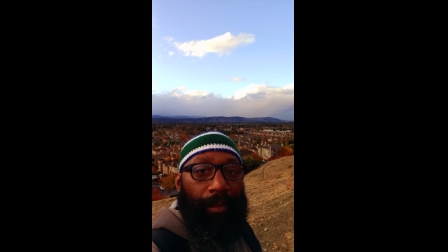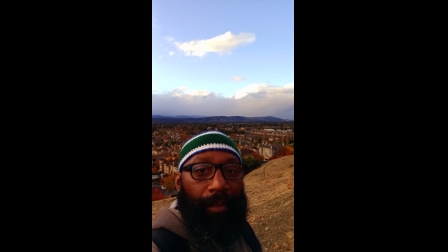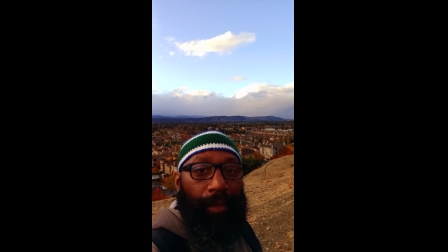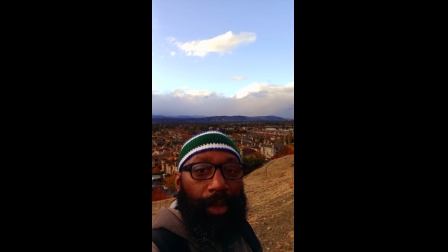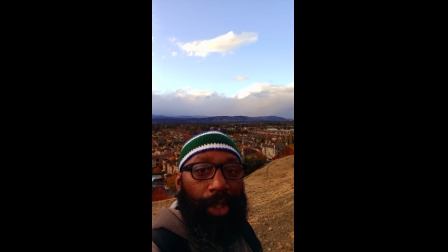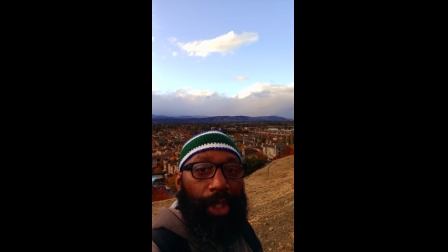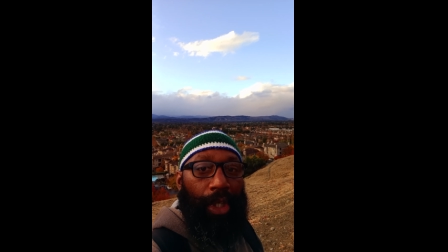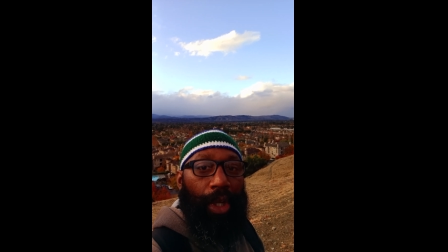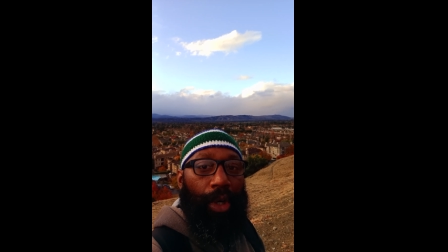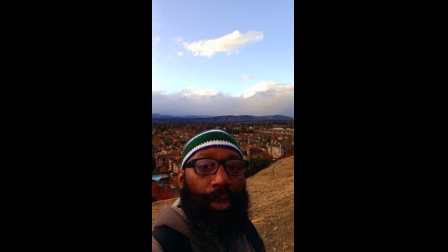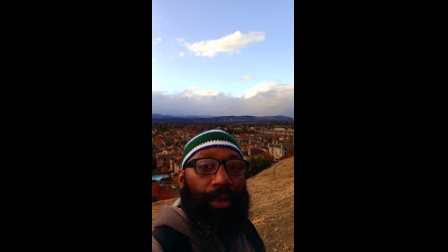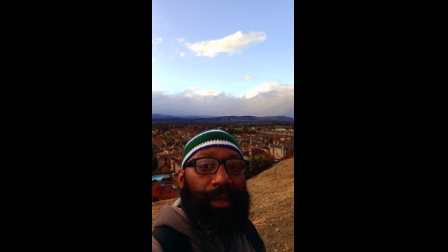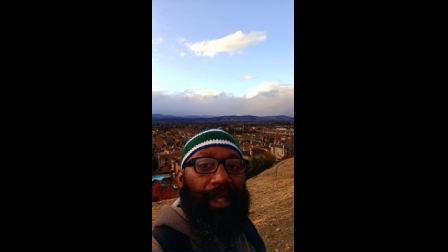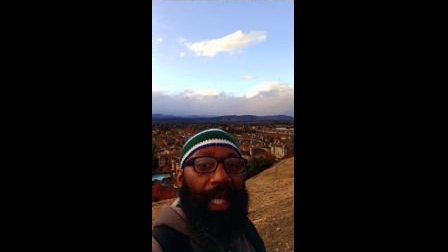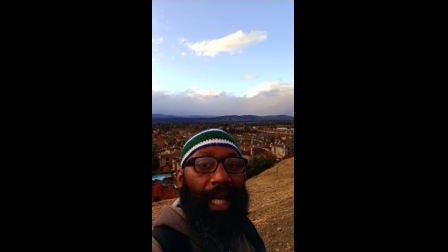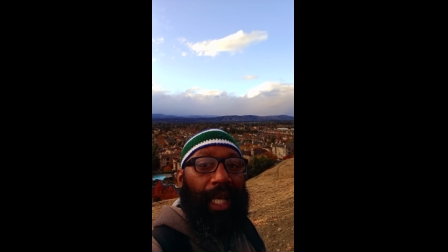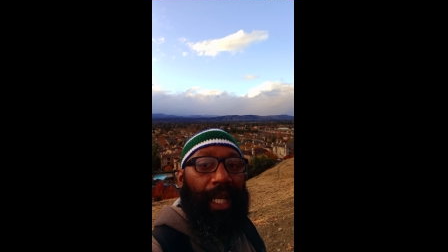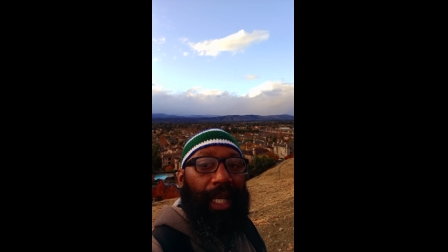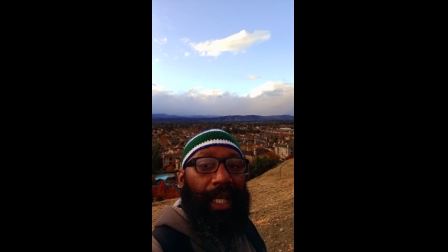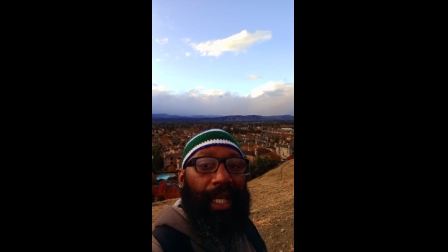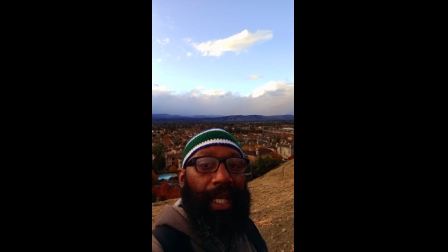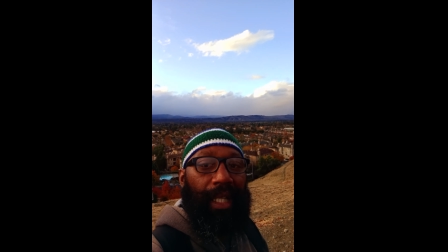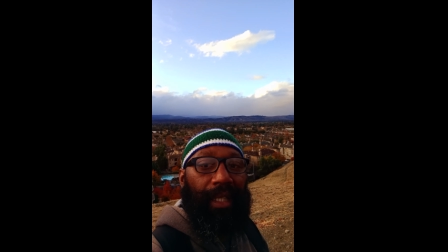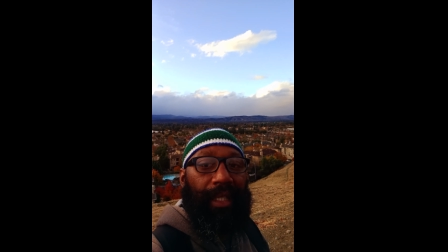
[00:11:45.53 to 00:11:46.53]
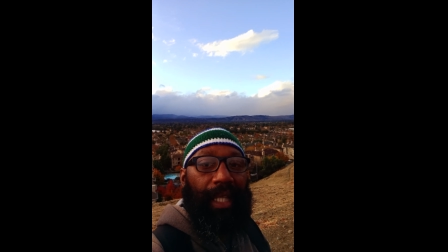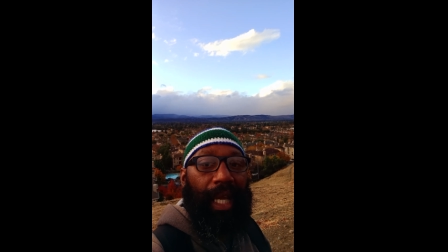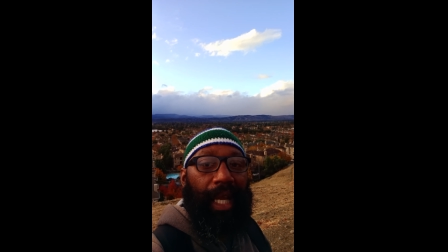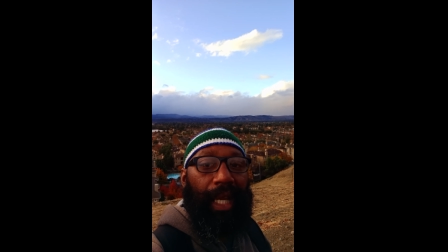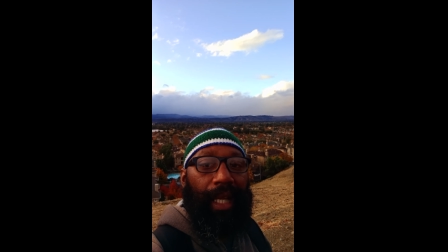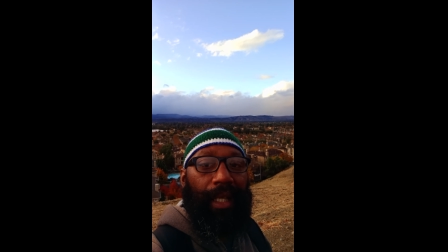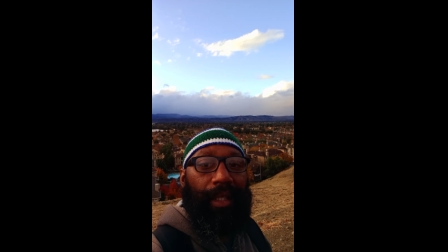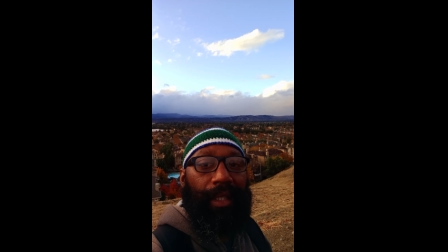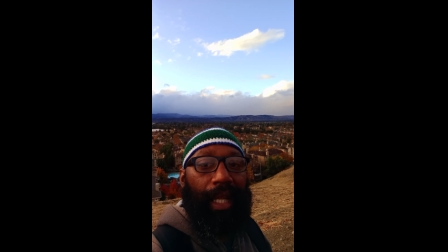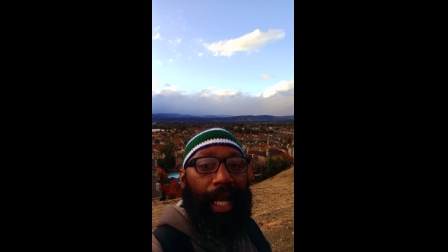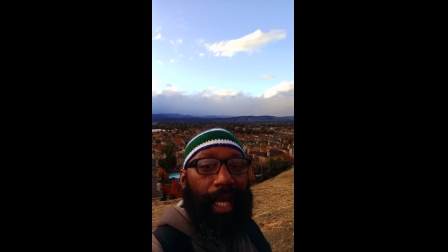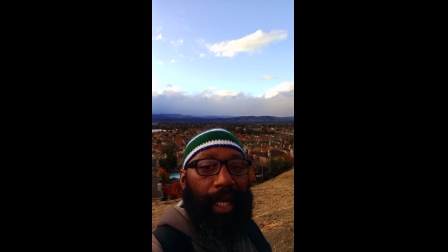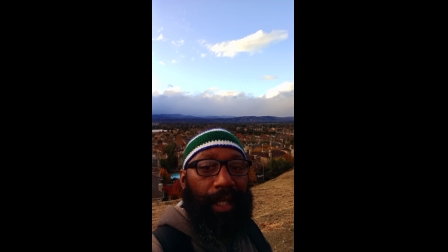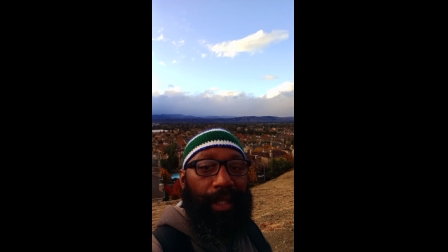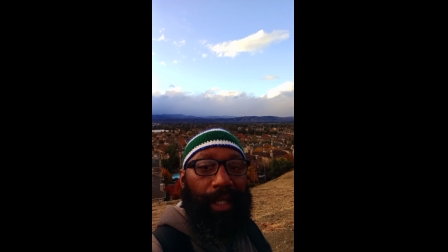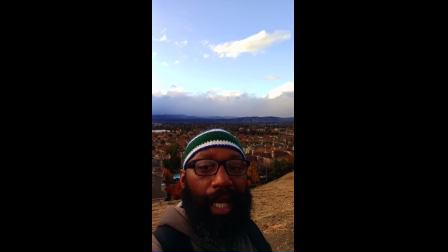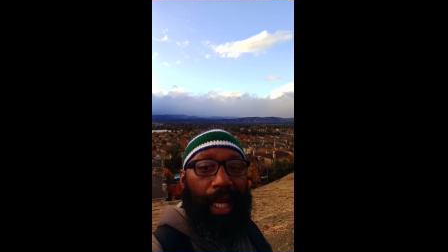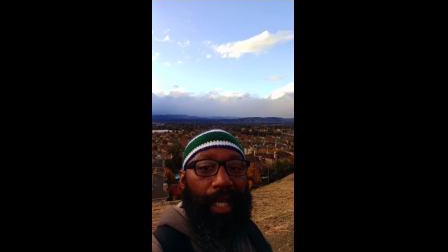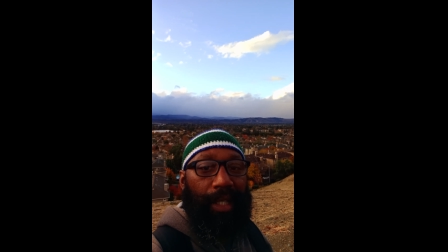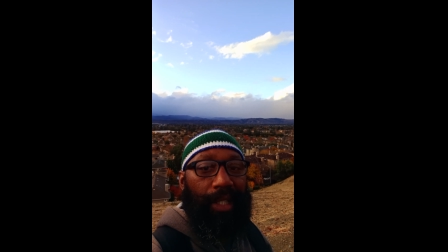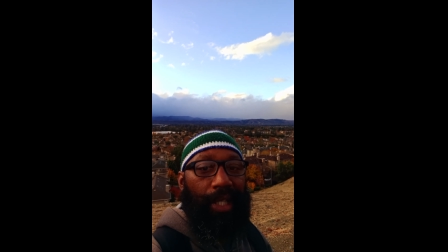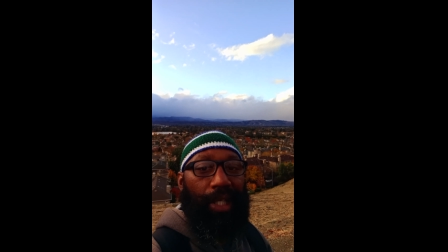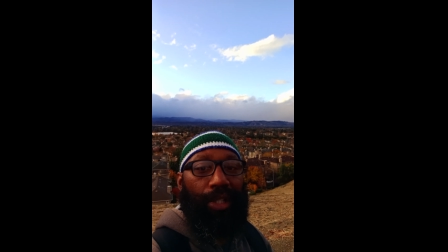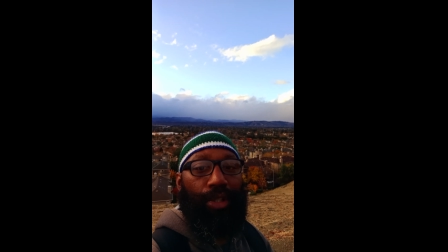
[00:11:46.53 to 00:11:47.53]
you know, thinking that they, they,
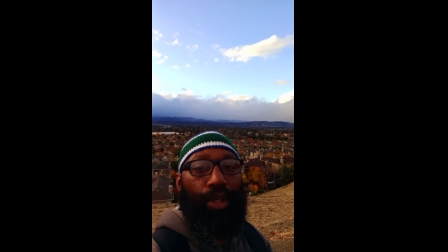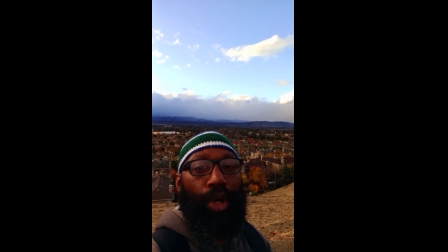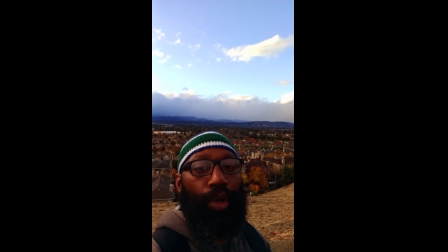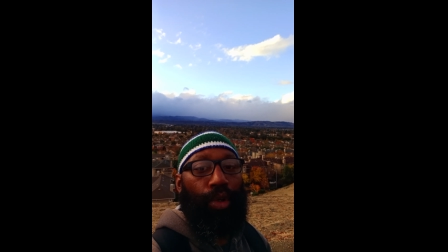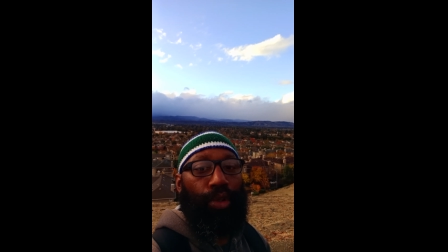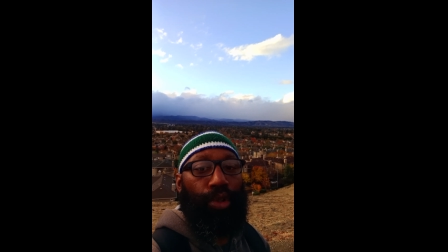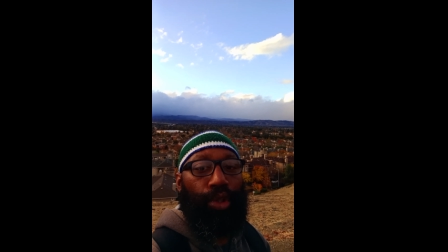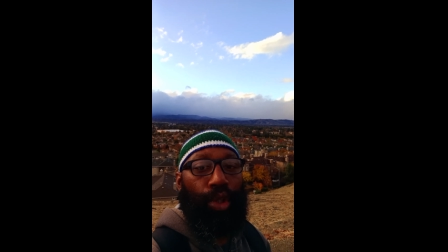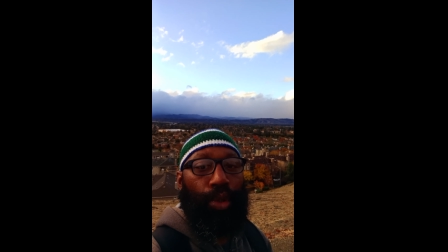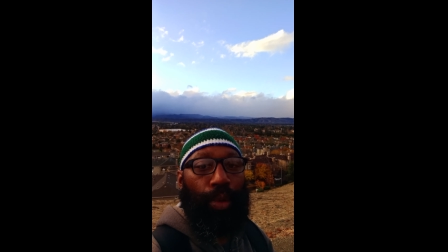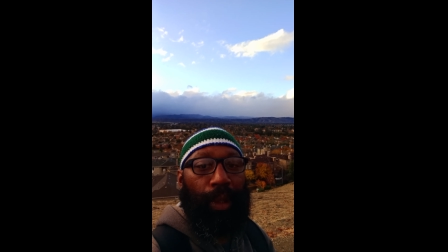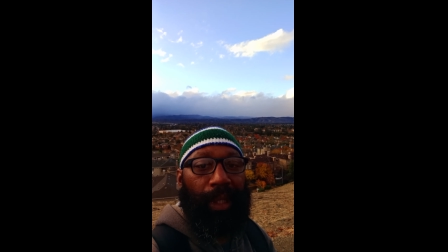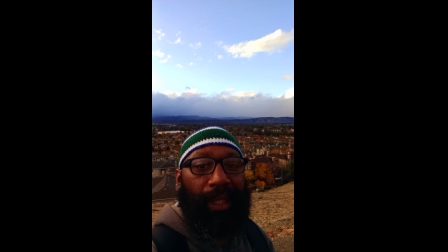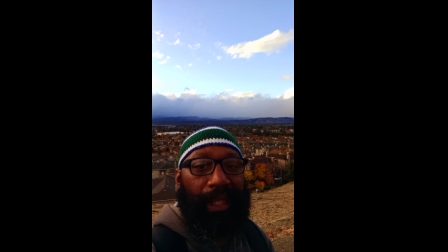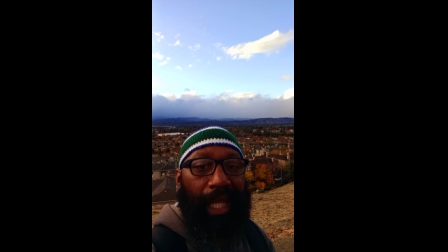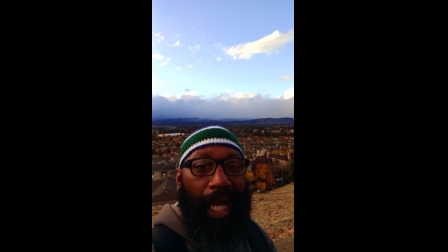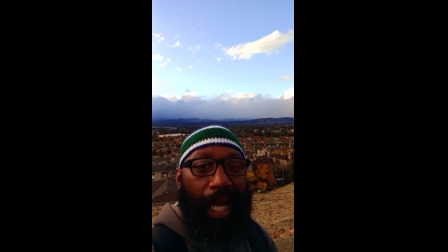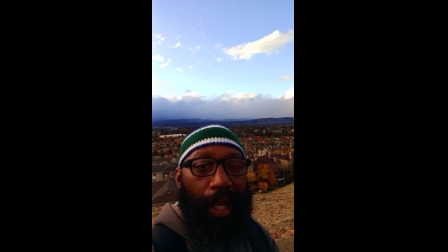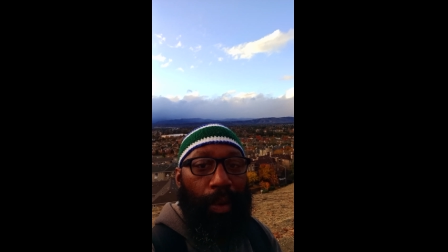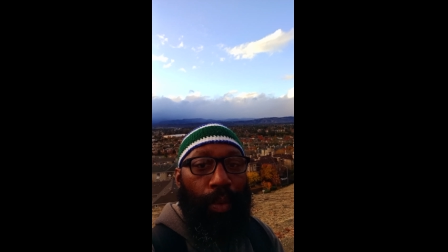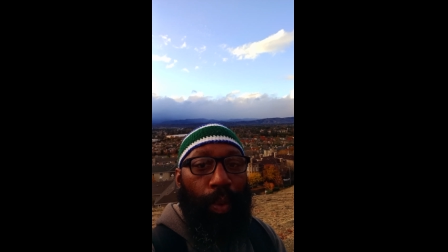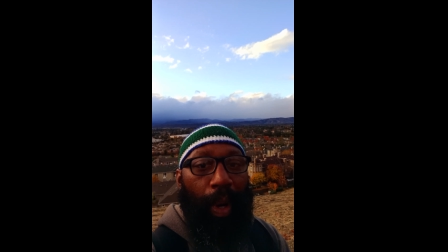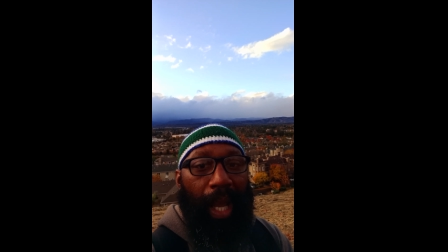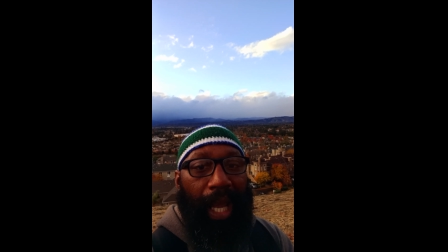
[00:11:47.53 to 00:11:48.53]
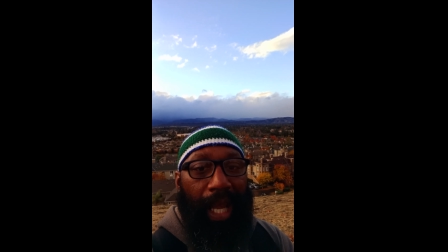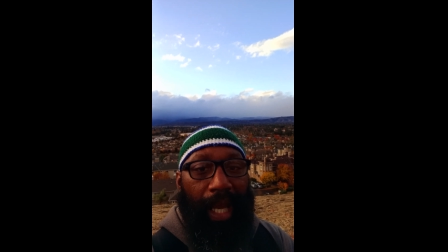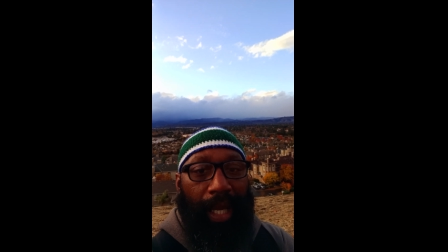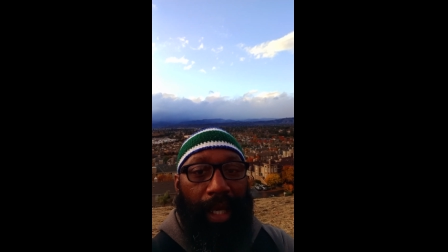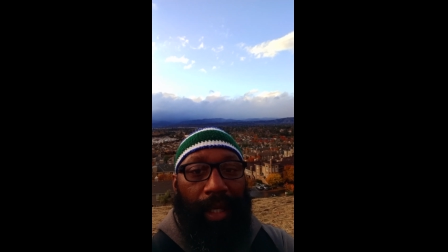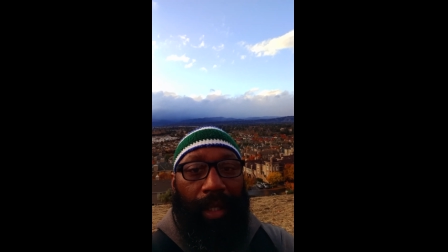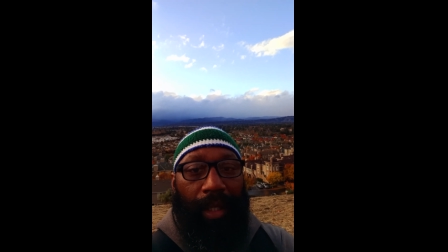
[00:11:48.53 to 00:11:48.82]
they just gonna do it their way.